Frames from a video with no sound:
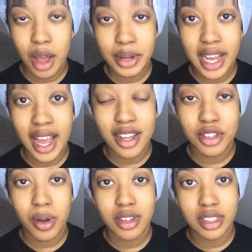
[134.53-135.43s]
Okay guys,
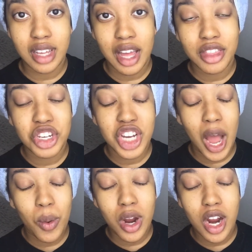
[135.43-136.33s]
so I just got the
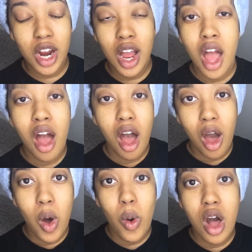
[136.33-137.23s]
shower.
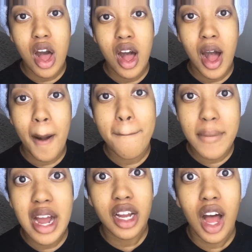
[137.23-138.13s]
Oh
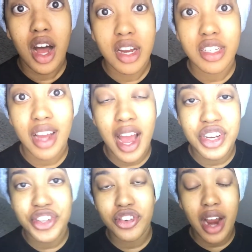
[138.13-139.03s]
my gosh, I
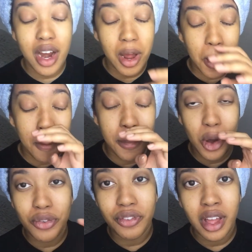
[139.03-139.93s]
just tried out
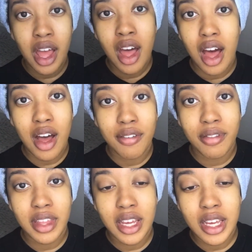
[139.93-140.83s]
both
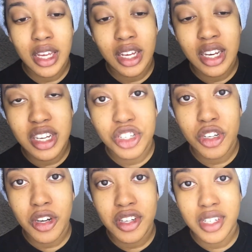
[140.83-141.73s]
of the
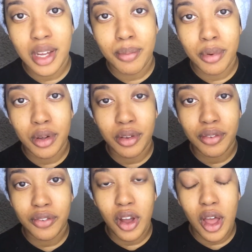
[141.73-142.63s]
conditioner and
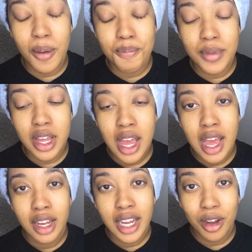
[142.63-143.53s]
shampoo from
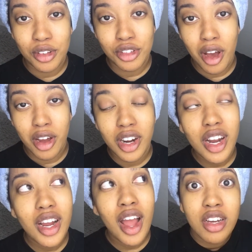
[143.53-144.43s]
Carol's
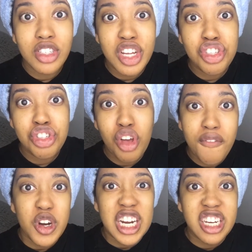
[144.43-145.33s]
Daughter. It's so
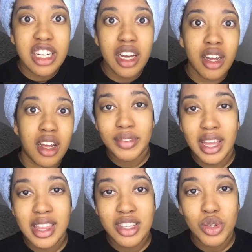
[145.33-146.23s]
freaking good.
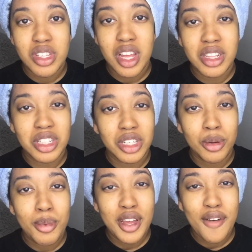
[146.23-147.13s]
This was a
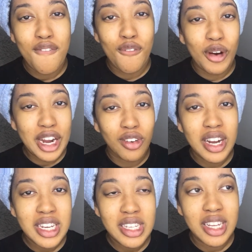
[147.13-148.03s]
little bit
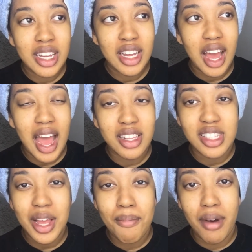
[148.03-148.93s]
fragrant. I'd
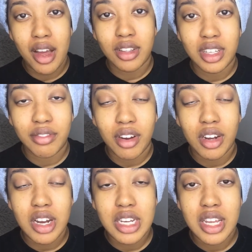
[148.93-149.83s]
say mildly
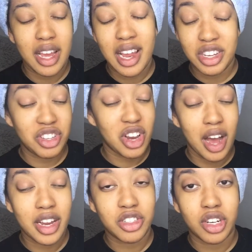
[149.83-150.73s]
fragrant. It does
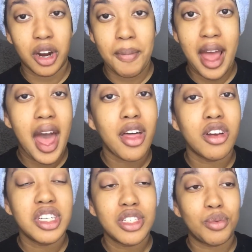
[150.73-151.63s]
not trigger my
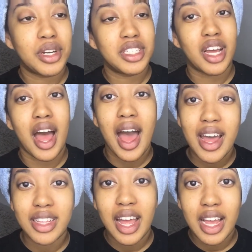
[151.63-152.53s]
allergies, which
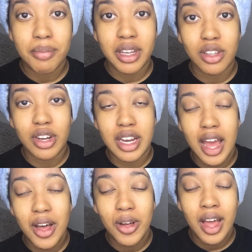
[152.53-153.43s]
I like because right
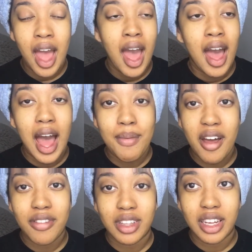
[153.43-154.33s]
now I'm
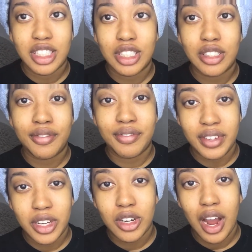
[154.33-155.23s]
having like
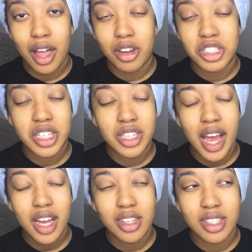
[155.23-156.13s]
severe allergy
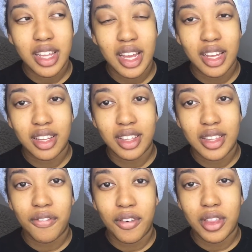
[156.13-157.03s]
attacks like
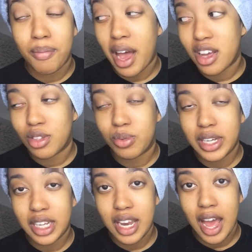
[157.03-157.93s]
for the past
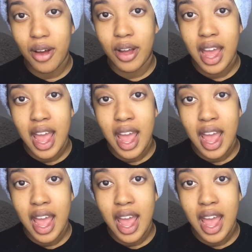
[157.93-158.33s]
week now,